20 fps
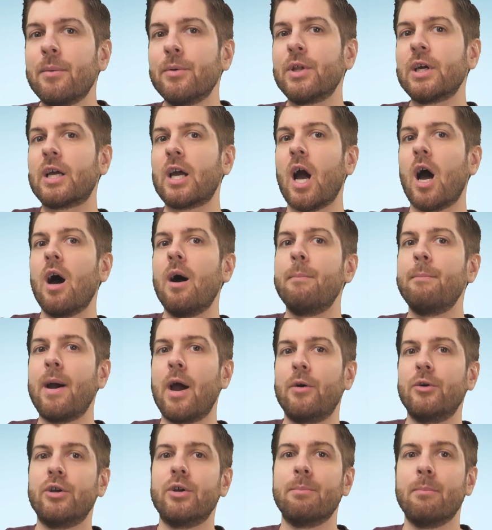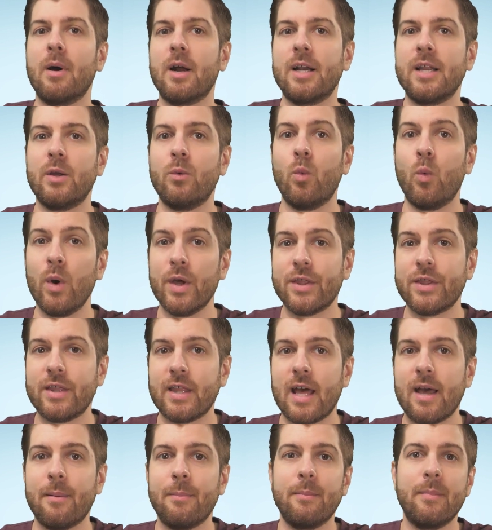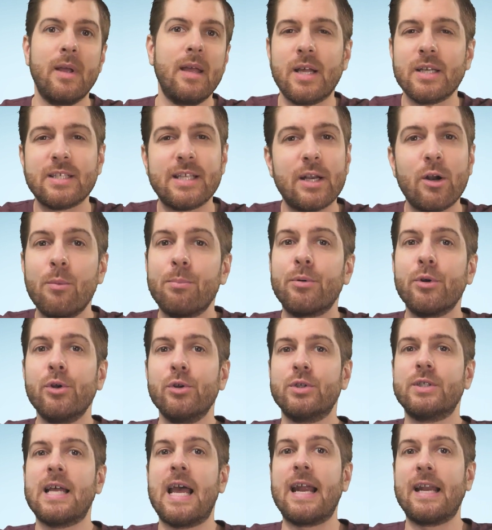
able to compound your money with them because they don't produce